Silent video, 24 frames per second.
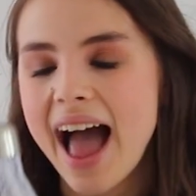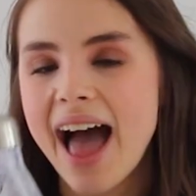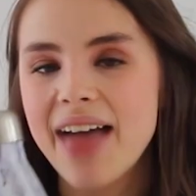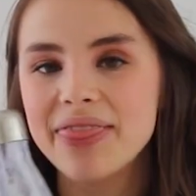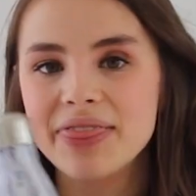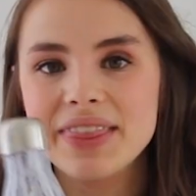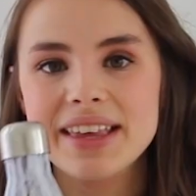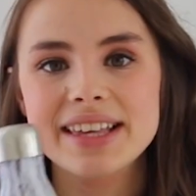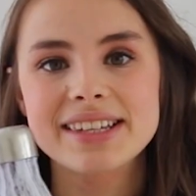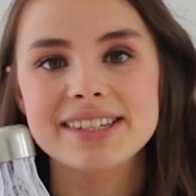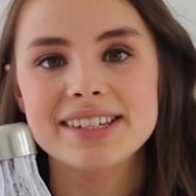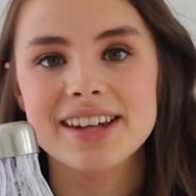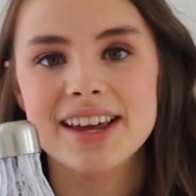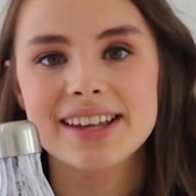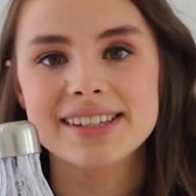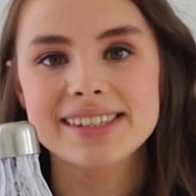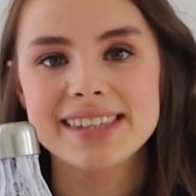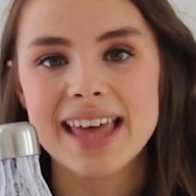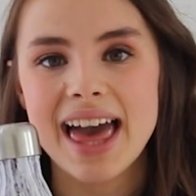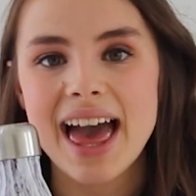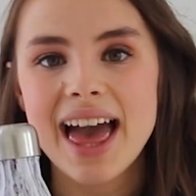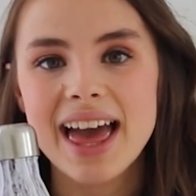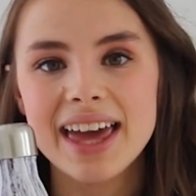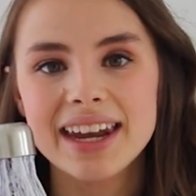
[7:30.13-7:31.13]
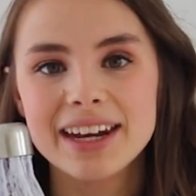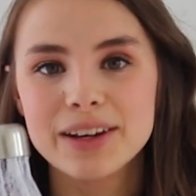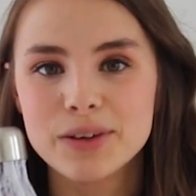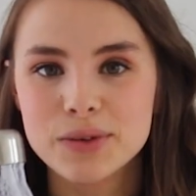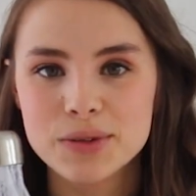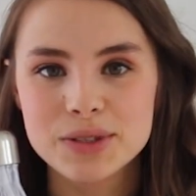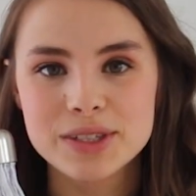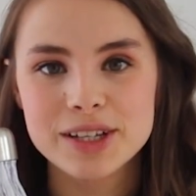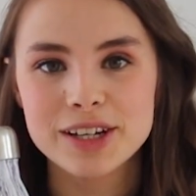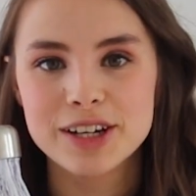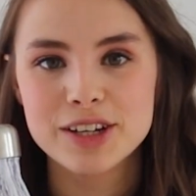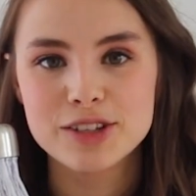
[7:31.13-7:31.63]
And this does that, and
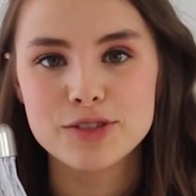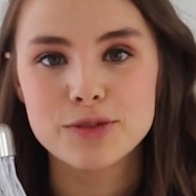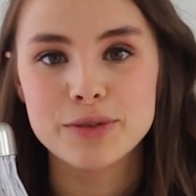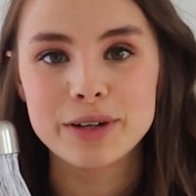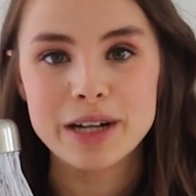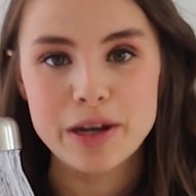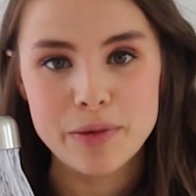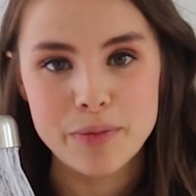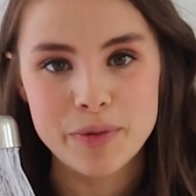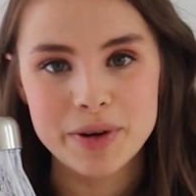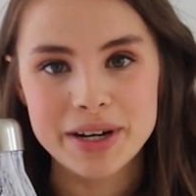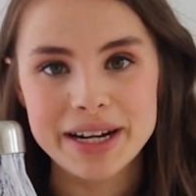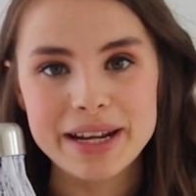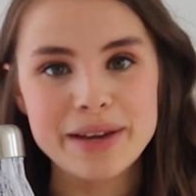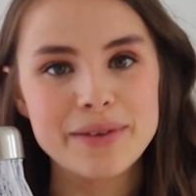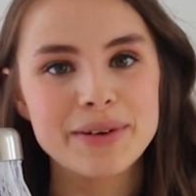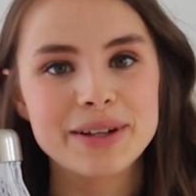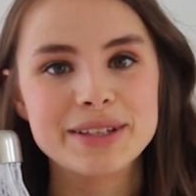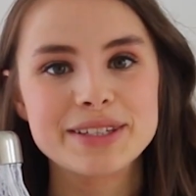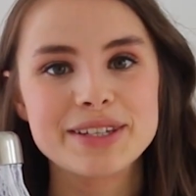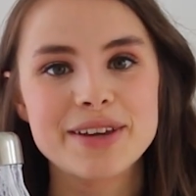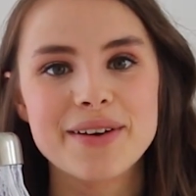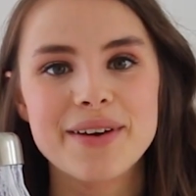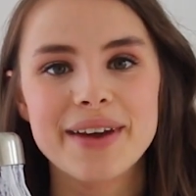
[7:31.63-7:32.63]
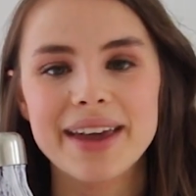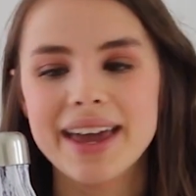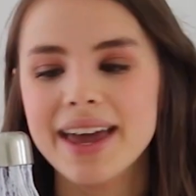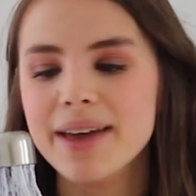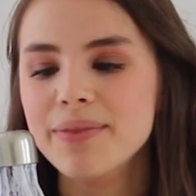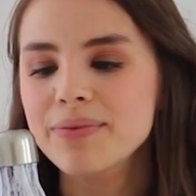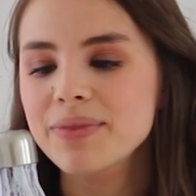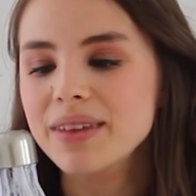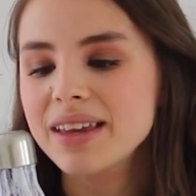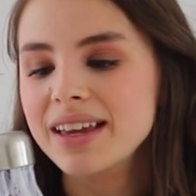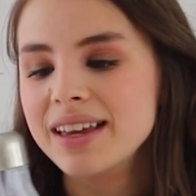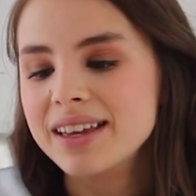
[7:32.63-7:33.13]
it also looks really pretty while doing
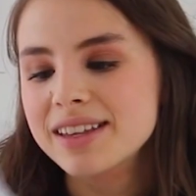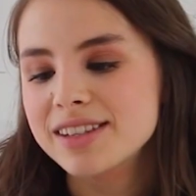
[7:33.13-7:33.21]
it.